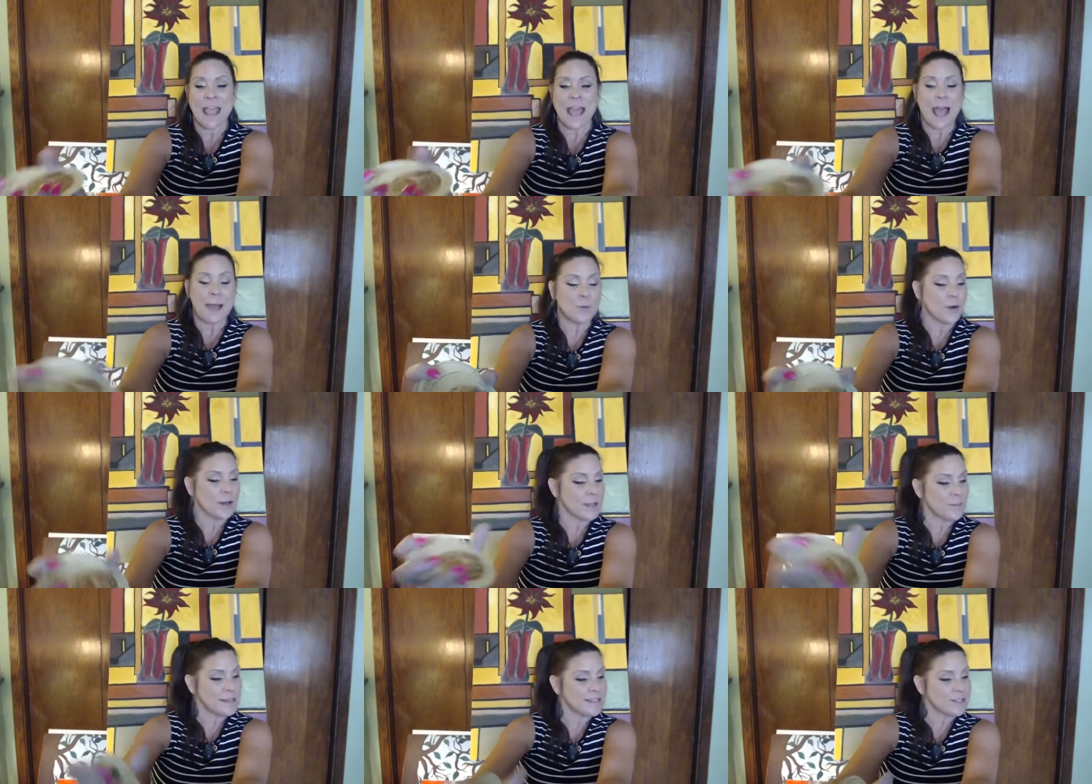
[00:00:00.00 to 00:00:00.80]
I'm going
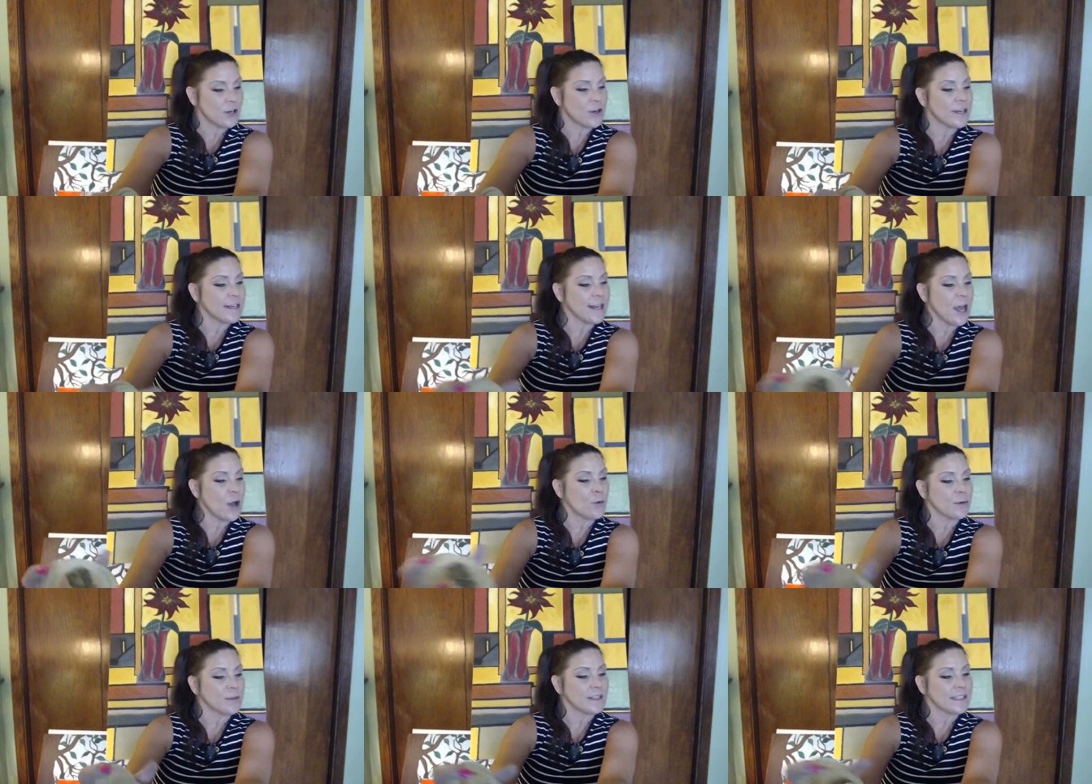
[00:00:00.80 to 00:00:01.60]
to be starting
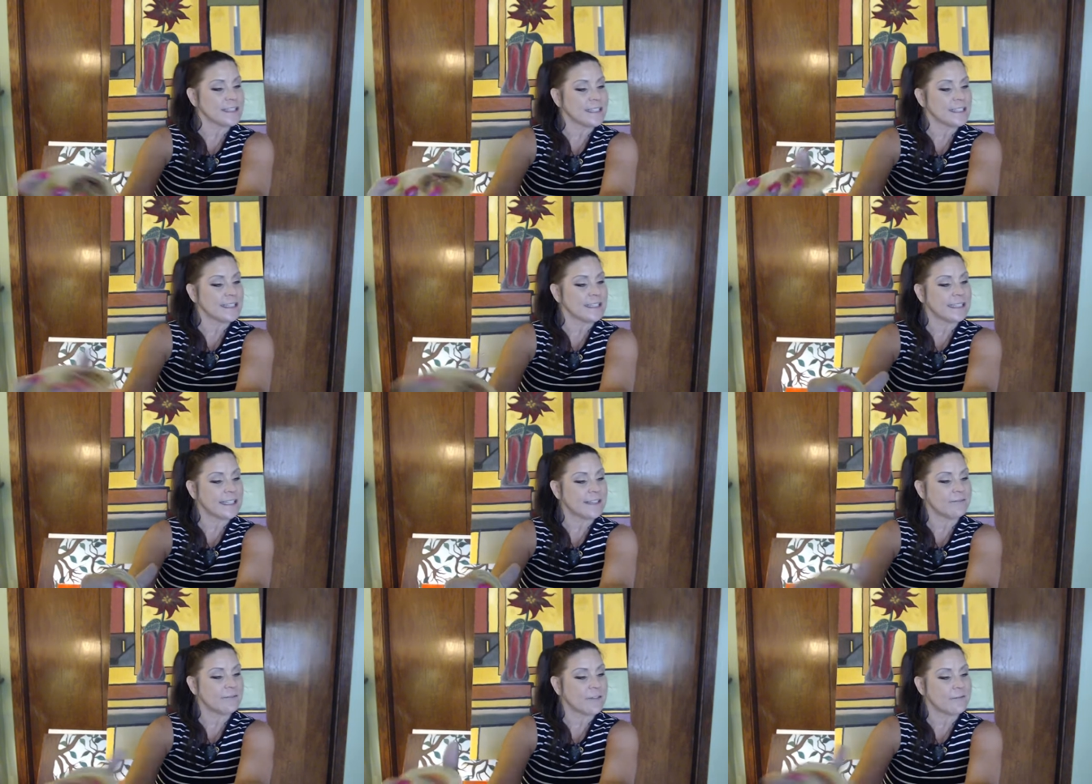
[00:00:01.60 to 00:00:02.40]
out with the Tea
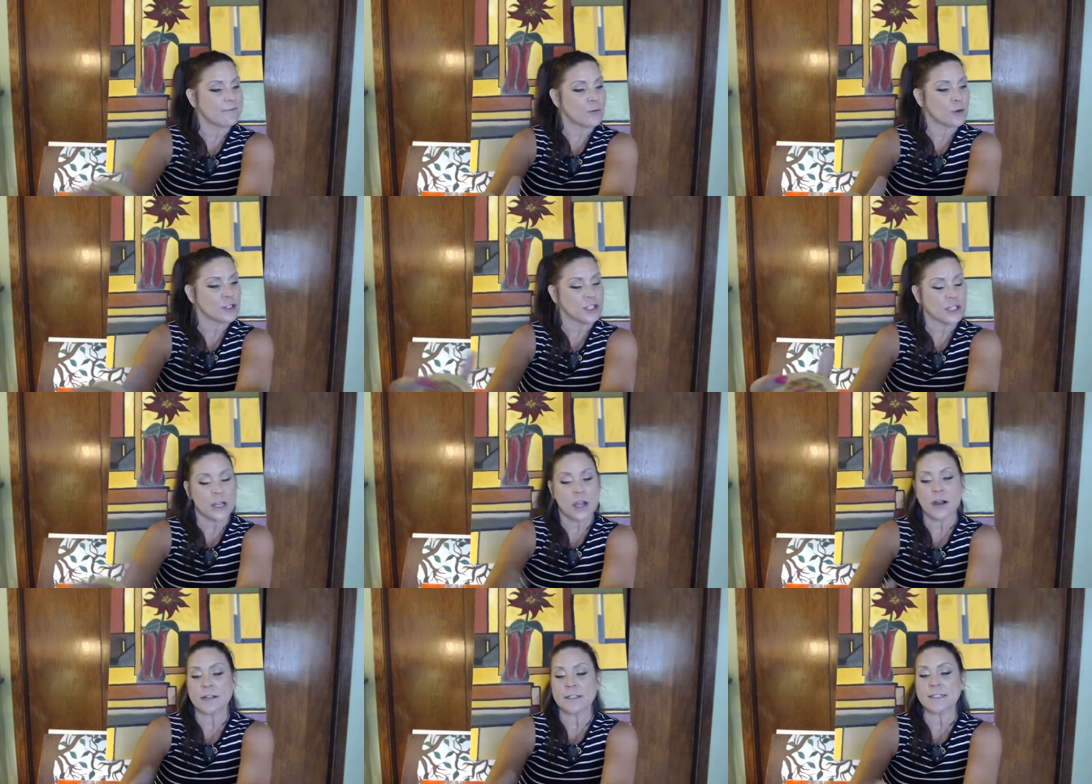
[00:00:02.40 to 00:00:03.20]
Leaf Fortune
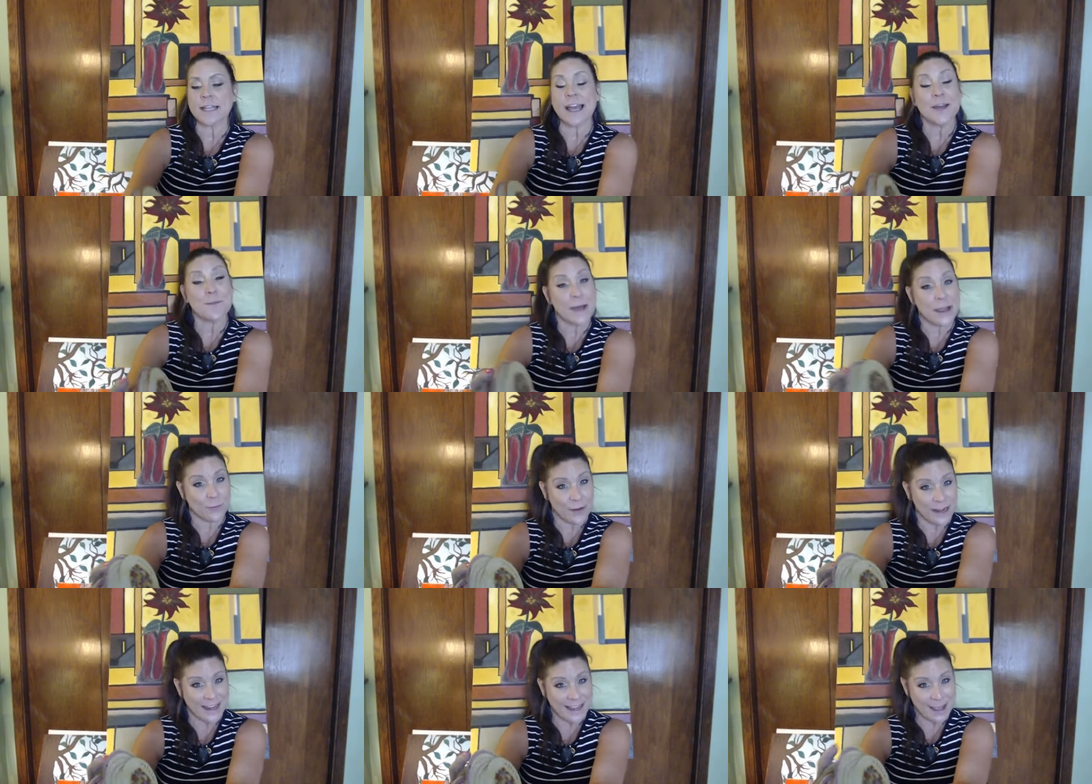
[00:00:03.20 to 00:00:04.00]
Card deck by
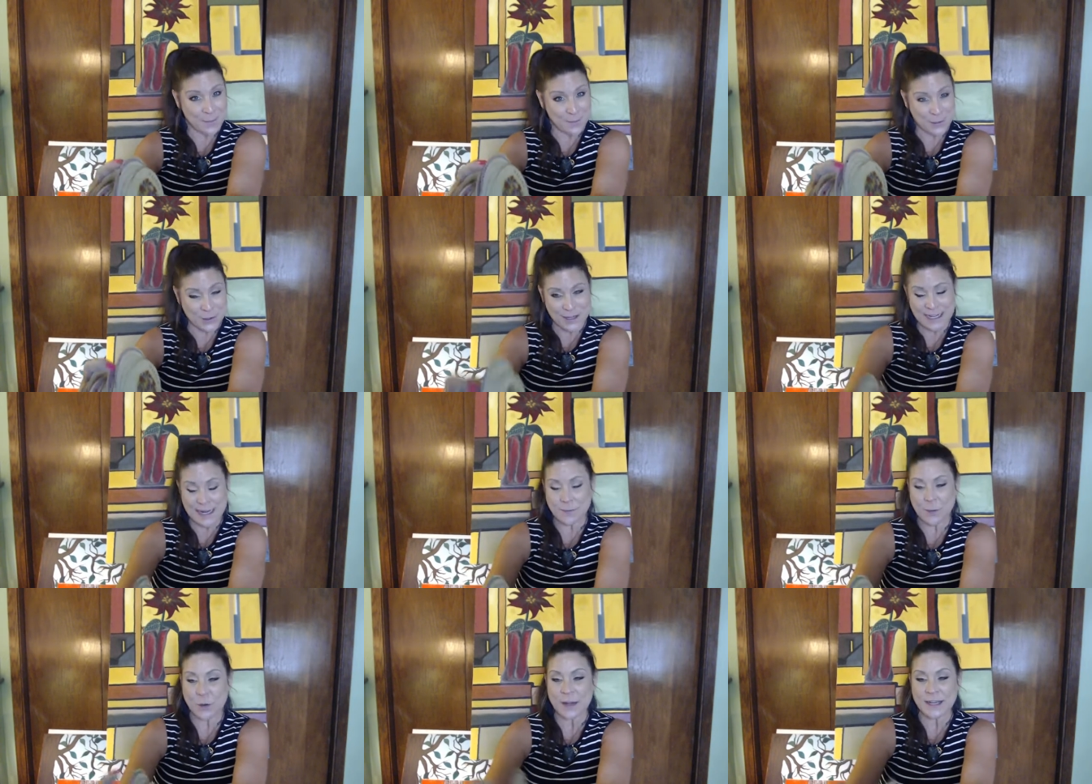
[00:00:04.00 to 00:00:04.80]
Rae Hepburn, and
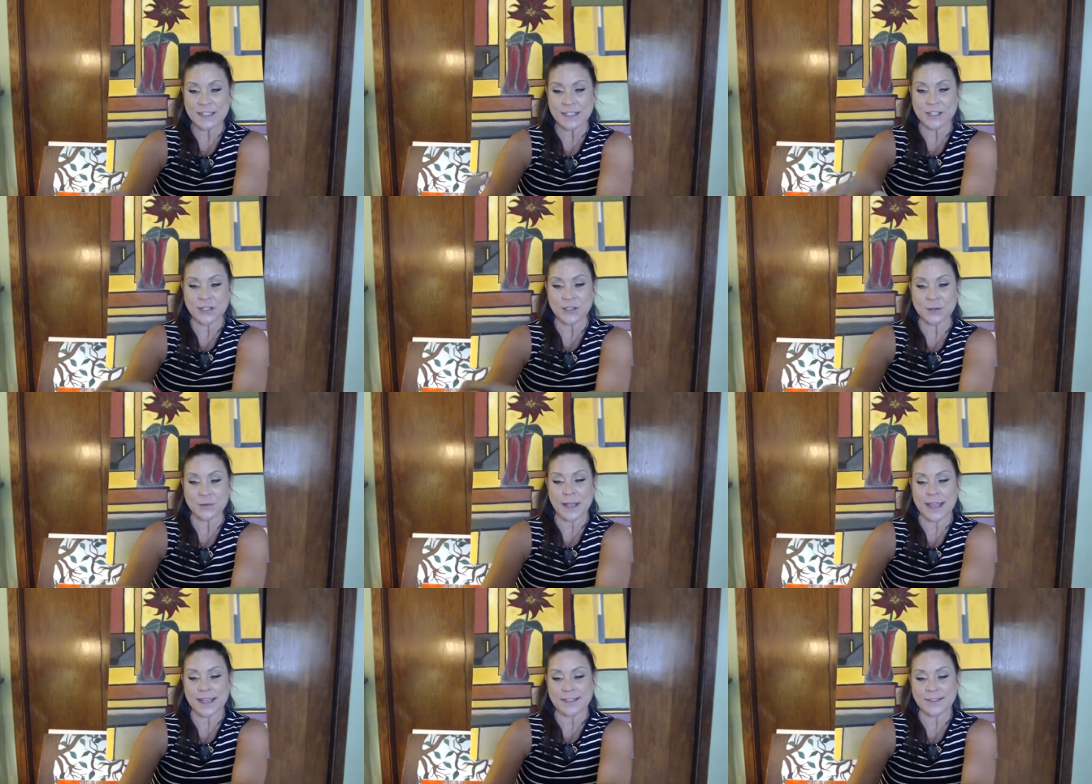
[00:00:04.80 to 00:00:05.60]
I'm going to do
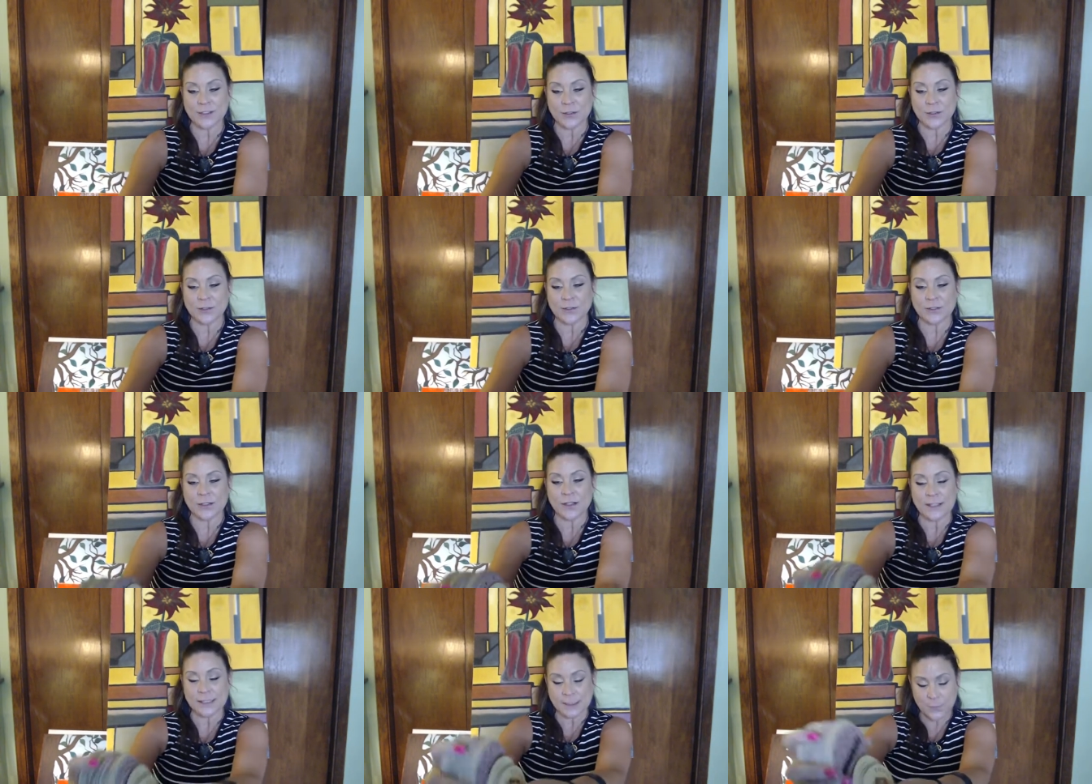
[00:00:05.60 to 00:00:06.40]
a circle
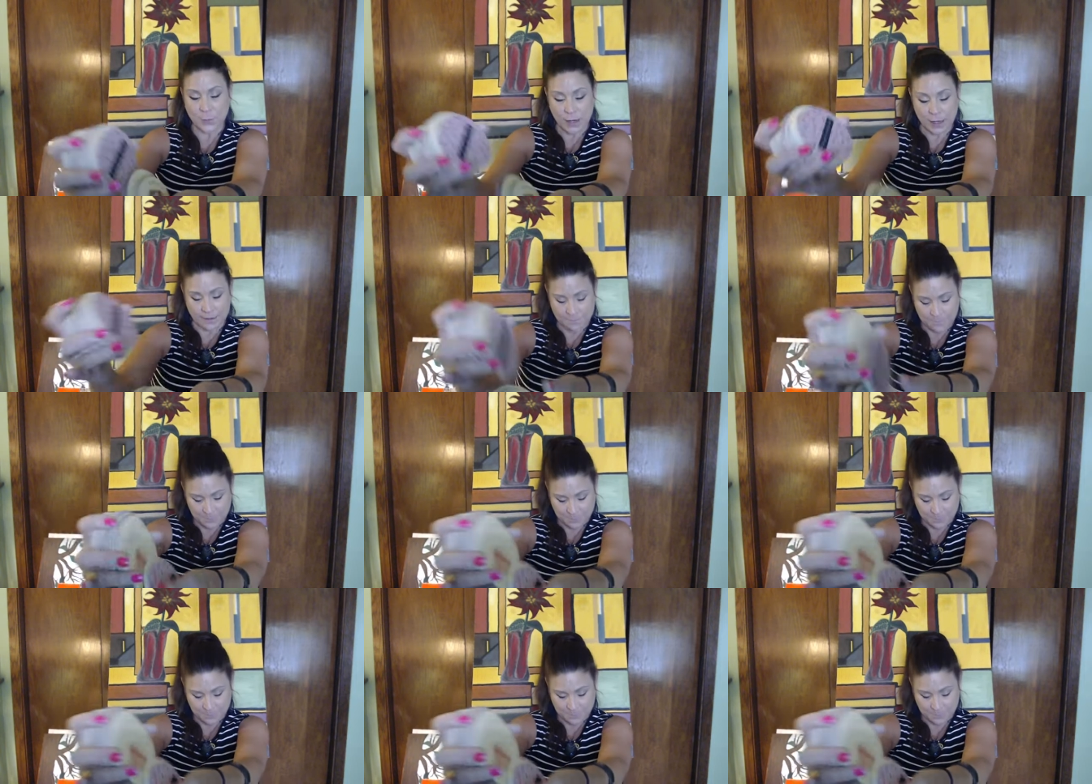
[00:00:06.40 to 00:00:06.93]
spread.